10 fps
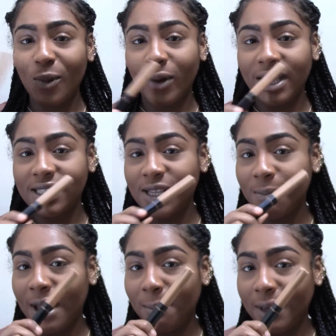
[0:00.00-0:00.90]
went into
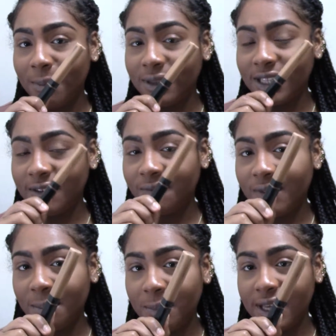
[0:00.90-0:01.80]
my Maybelline
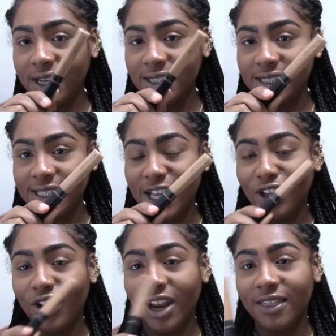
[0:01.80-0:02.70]
Fit Me
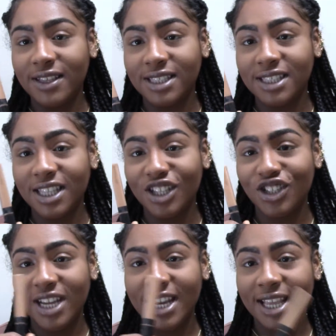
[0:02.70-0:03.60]
concealer, and this is in the
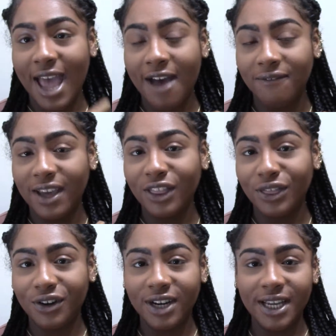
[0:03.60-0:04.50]
shade Cafe
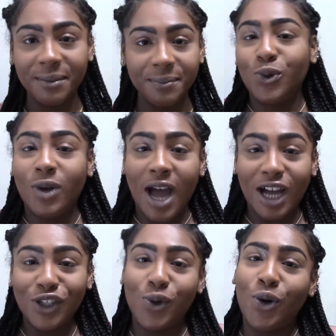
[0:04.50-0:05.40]
30. To
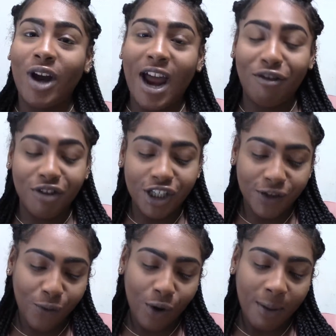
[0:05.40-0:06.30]
contour, I
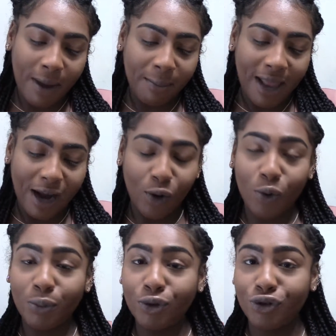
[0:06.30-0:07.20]
reached for my Black
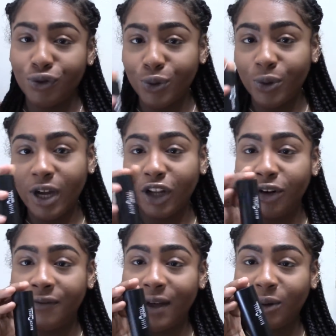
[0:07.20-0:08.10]
Opal True
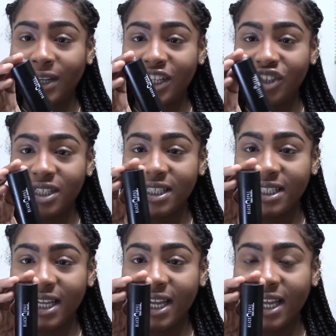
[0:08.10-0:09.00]
Color foundation
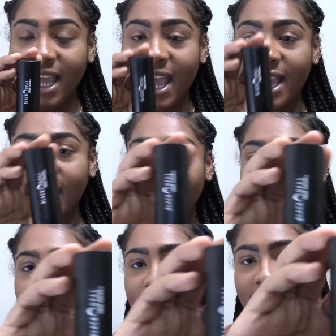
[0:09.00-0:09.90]
stick, and
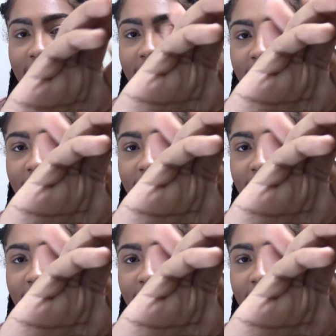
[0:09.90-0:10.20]
it looks like